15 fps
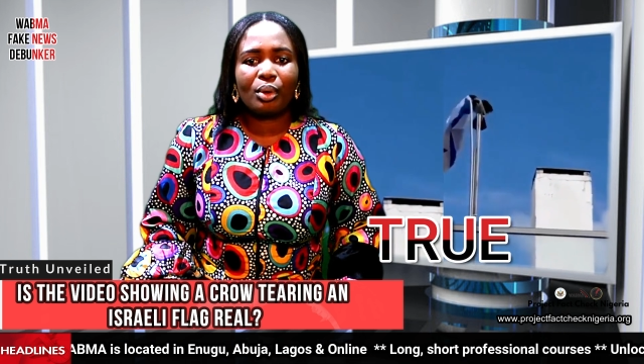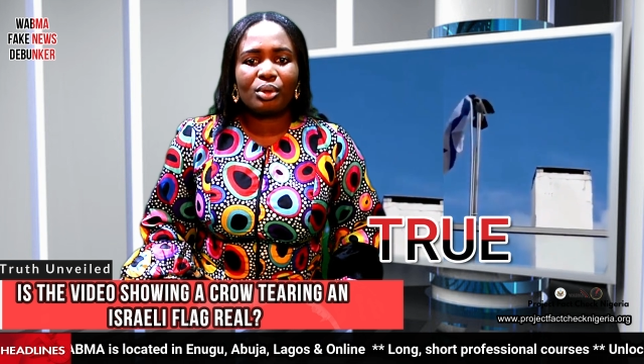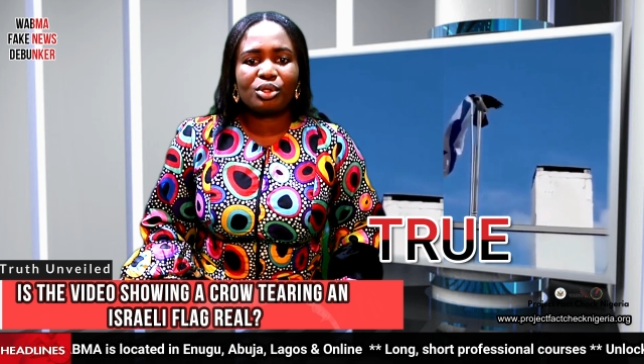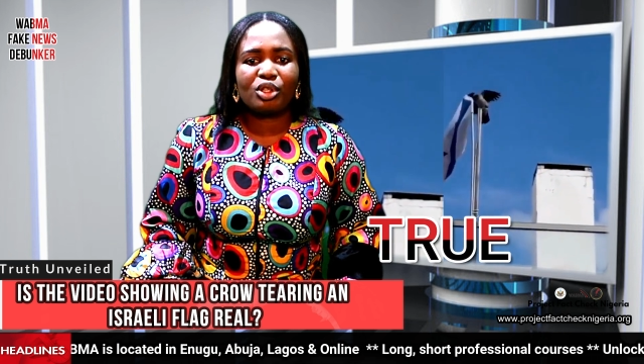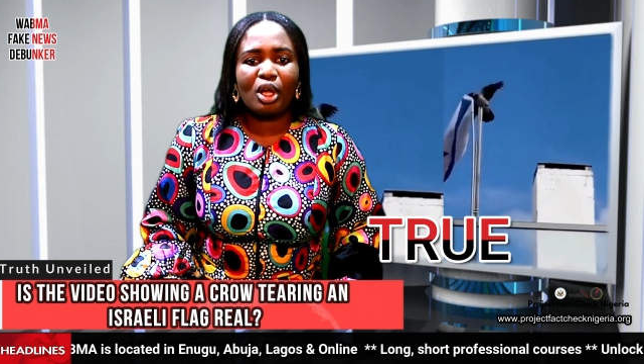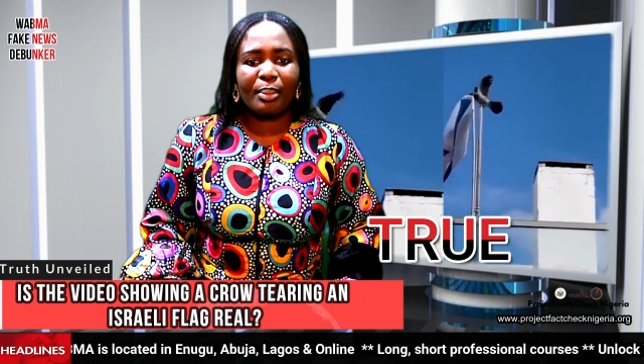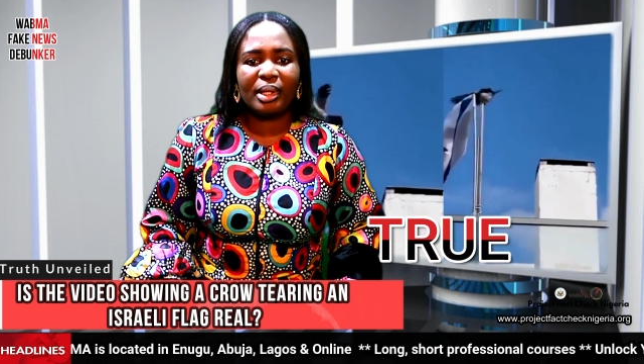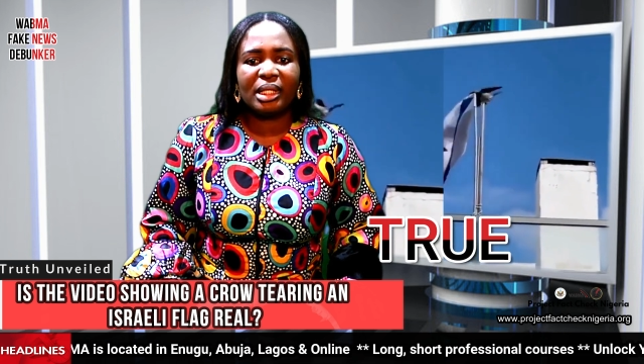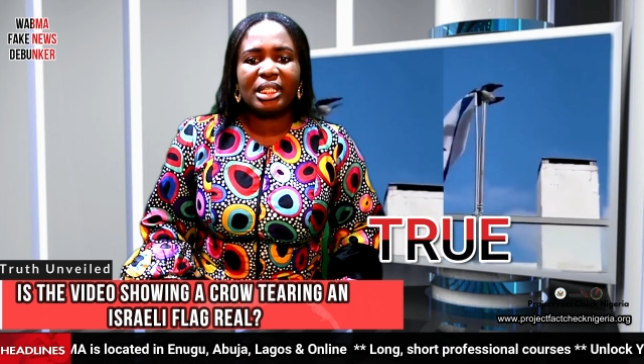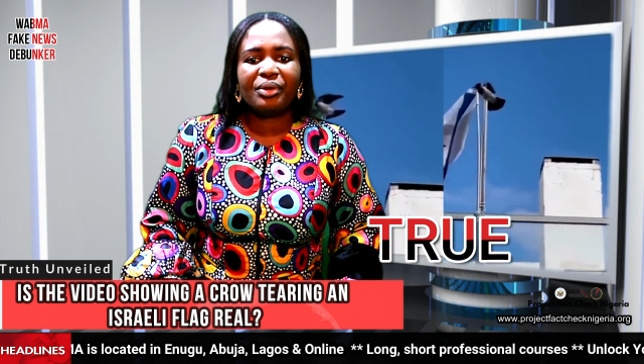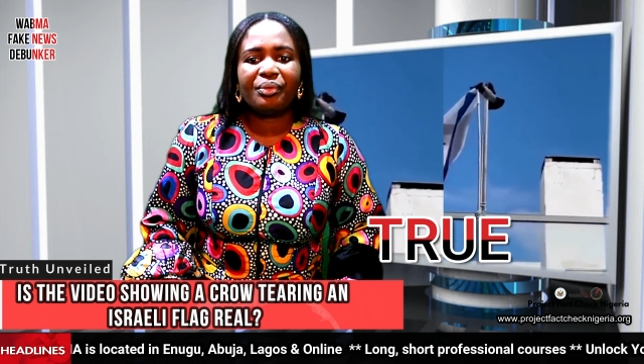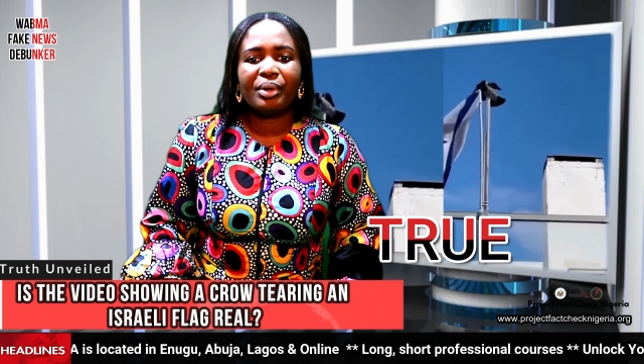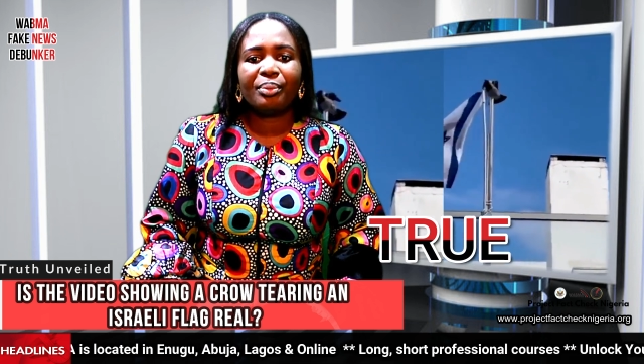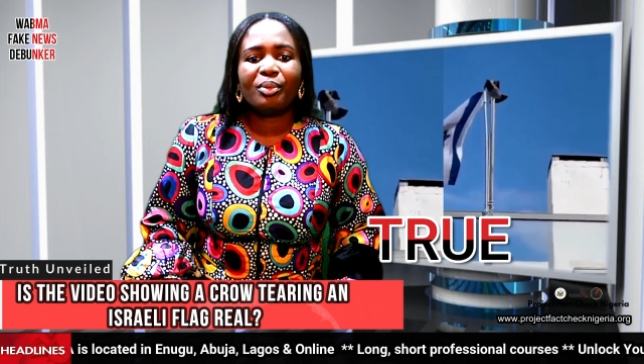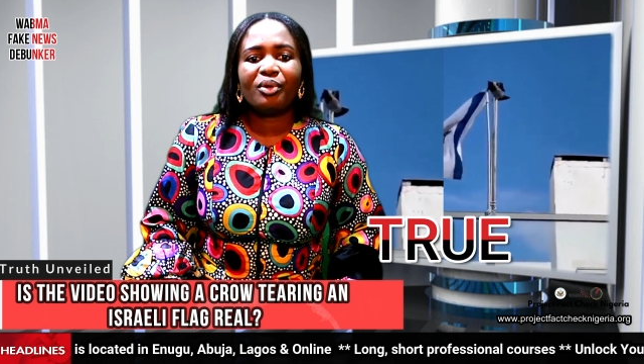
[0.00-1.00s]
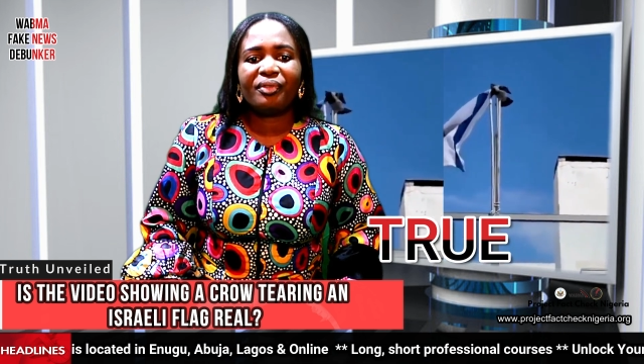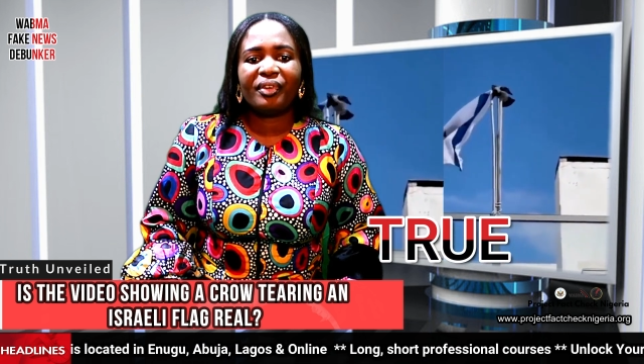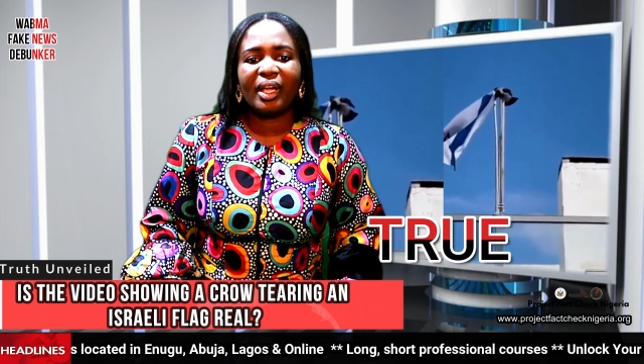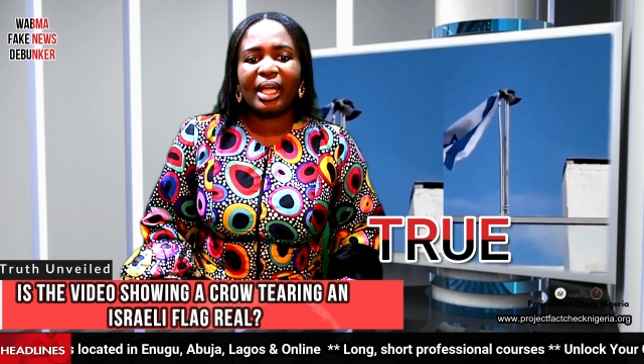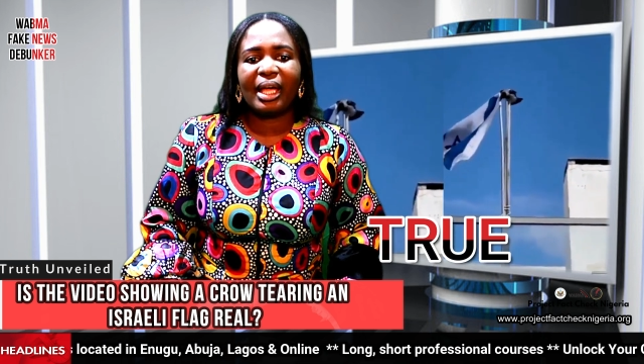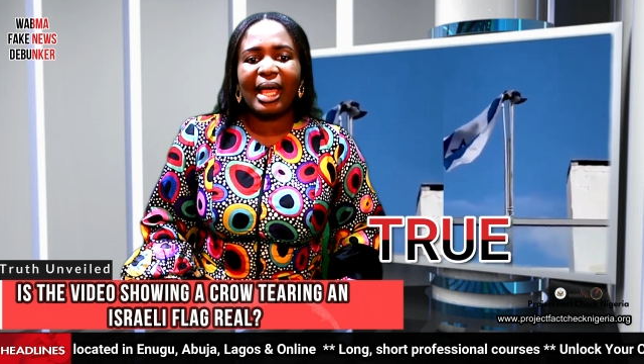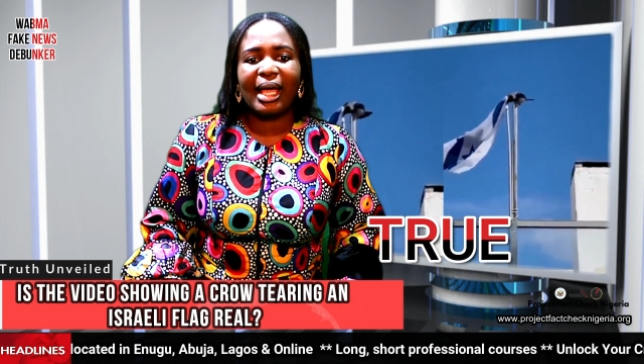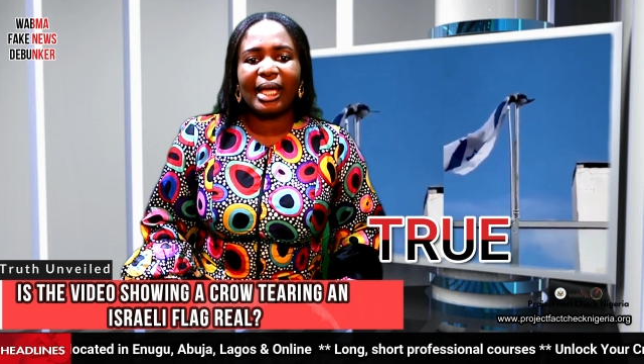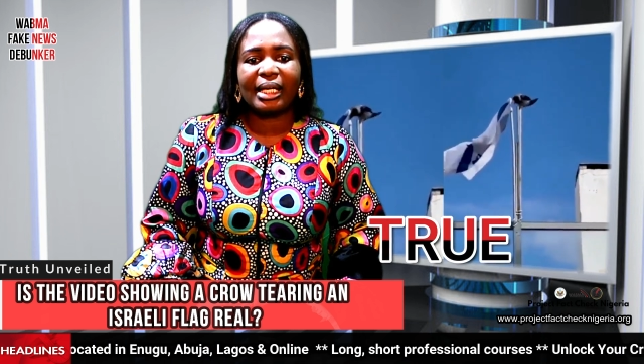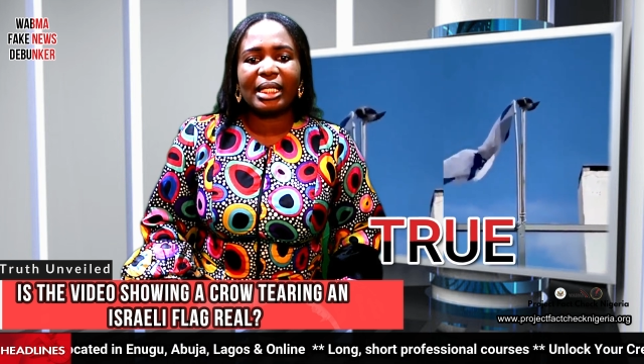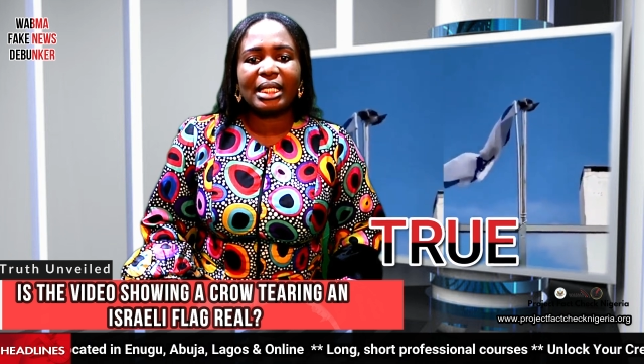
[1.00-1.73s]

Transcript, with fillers: stubbornly removing an